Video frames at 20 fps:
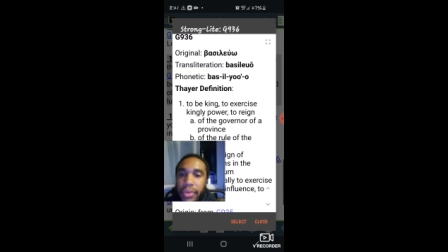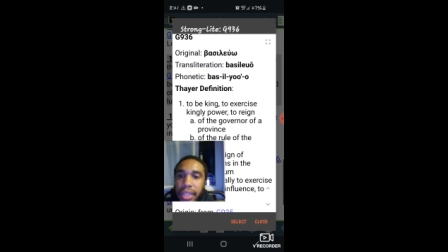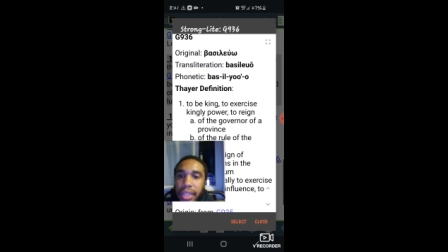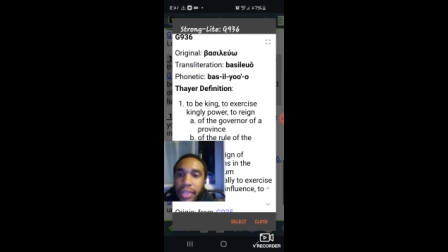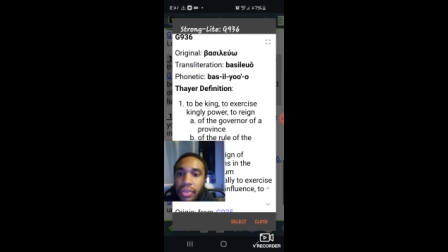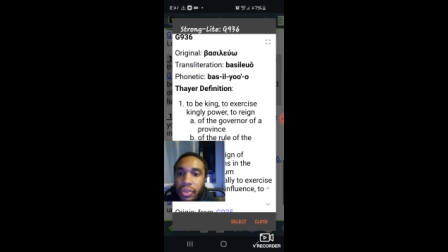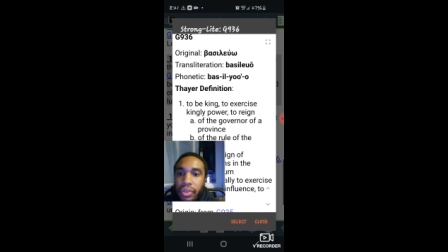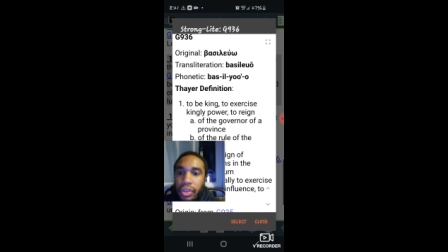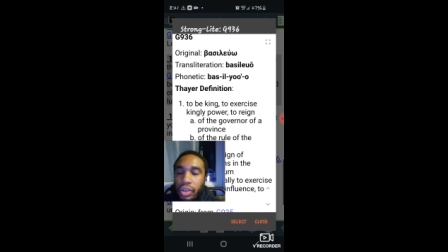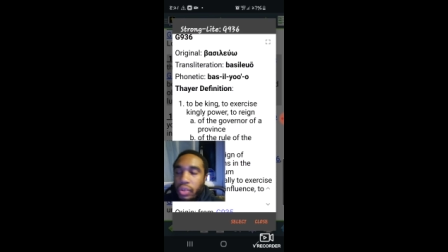See,
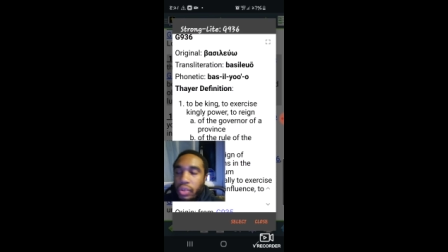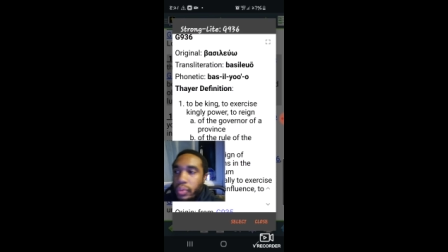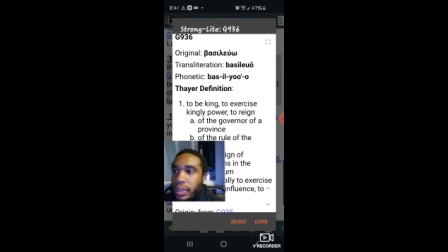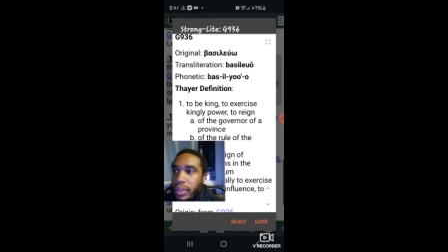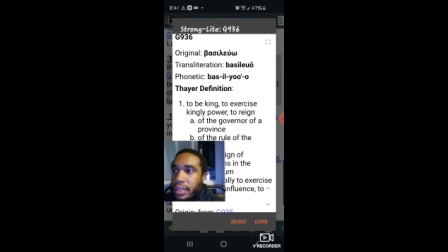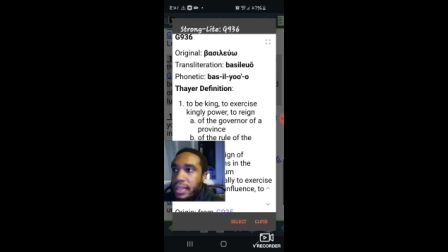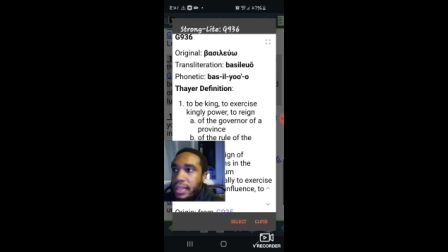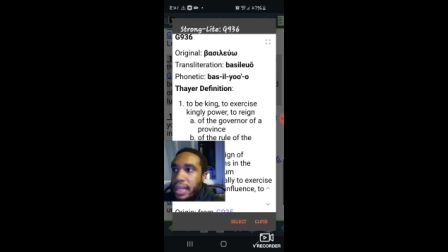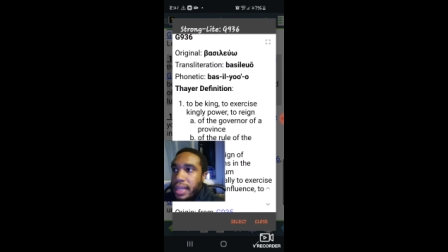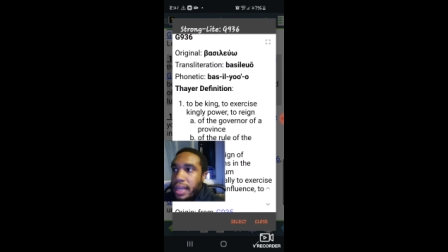so you don't
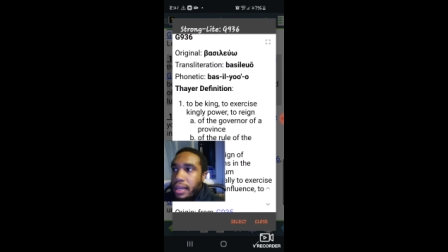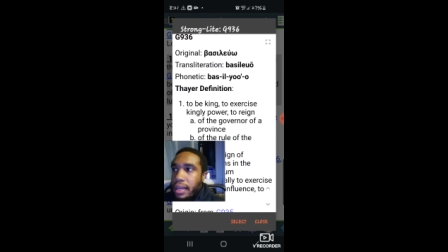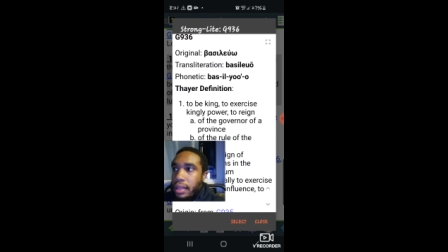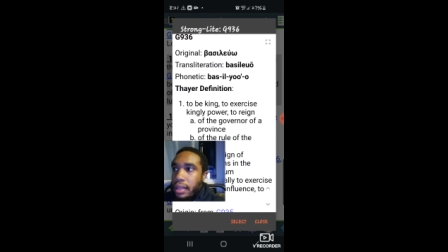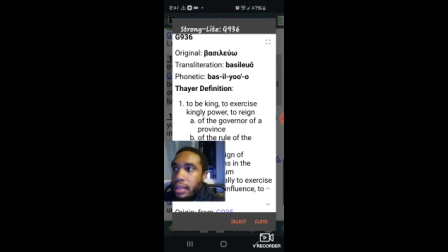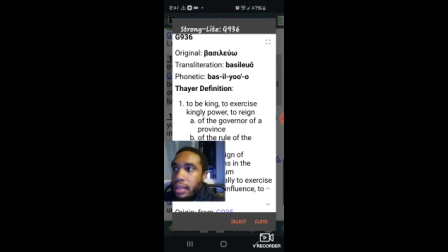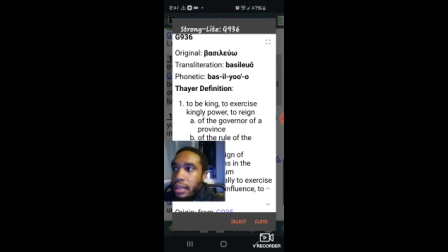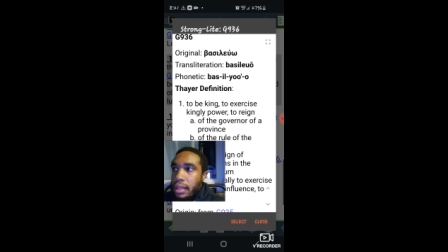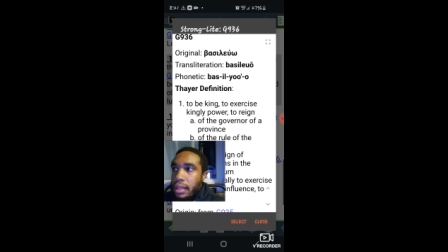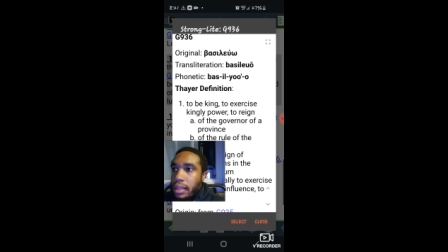want sin
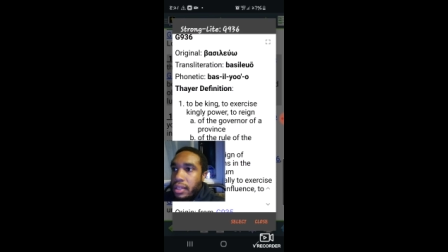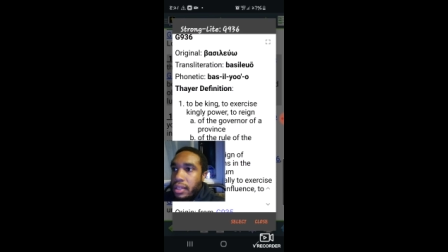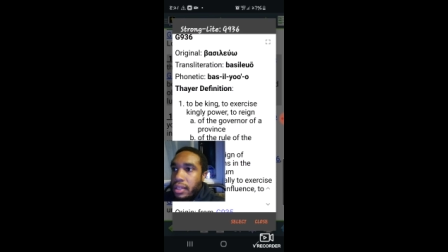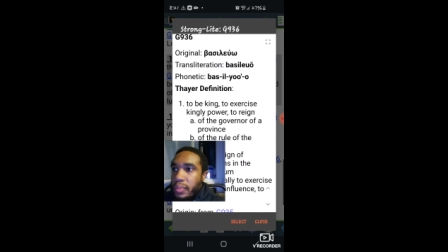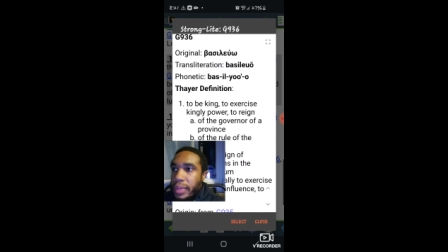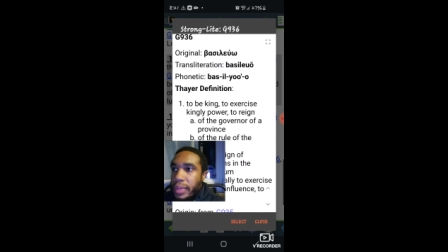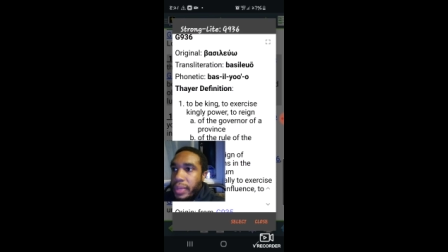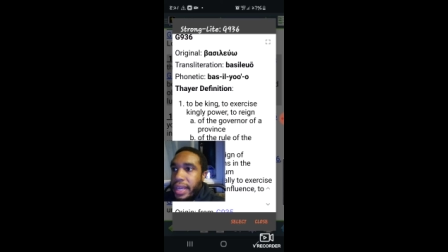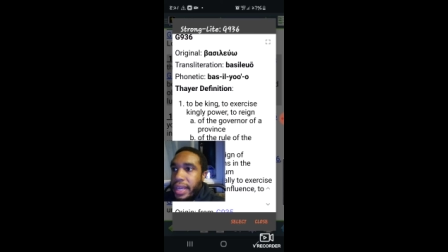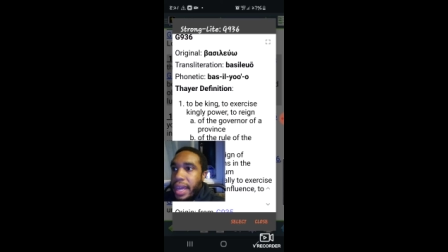
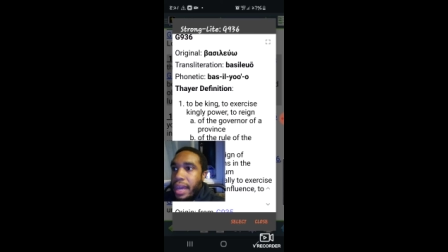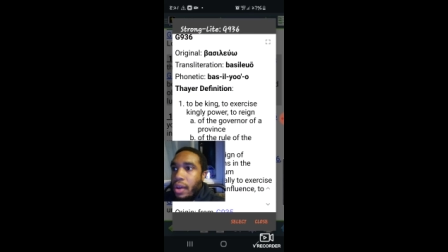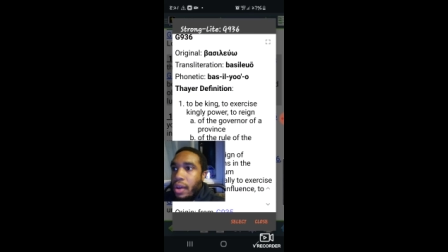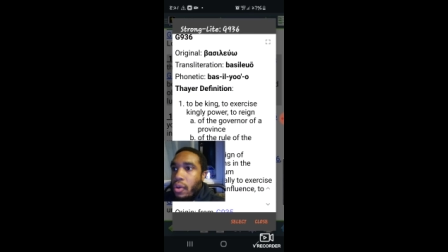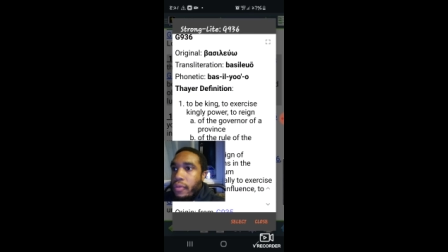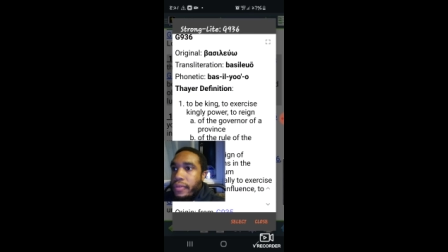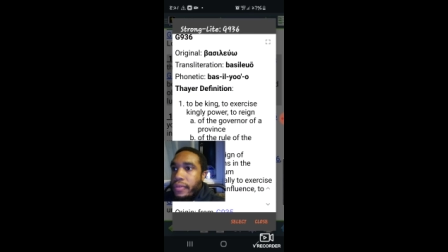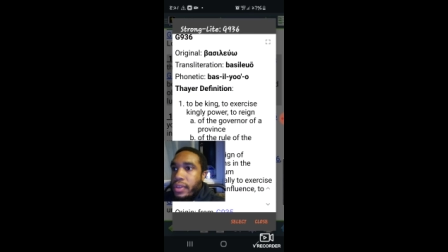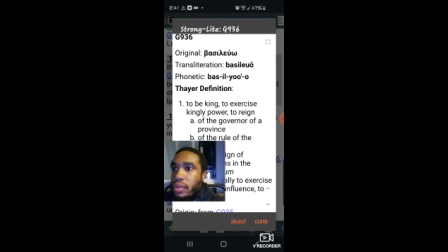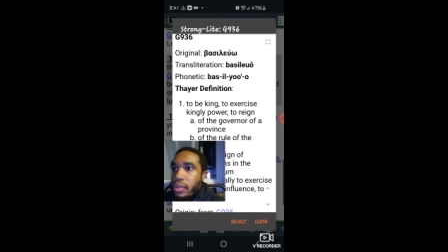to be king
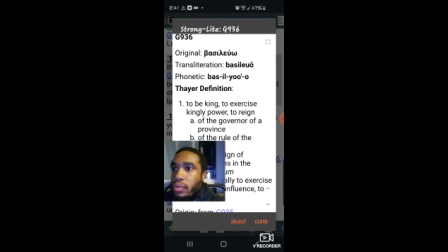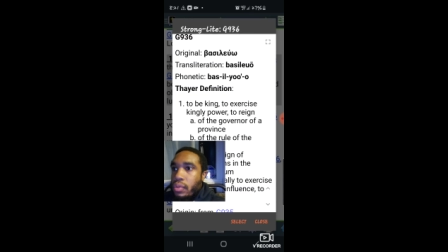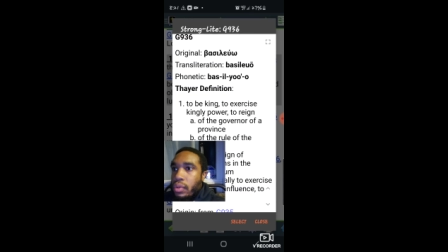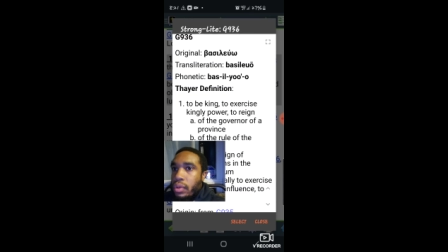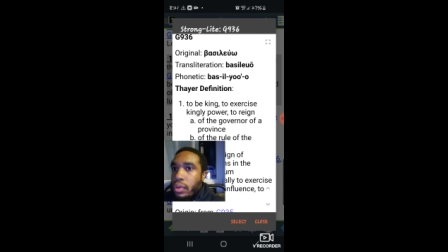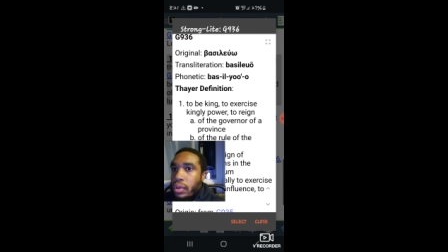over you,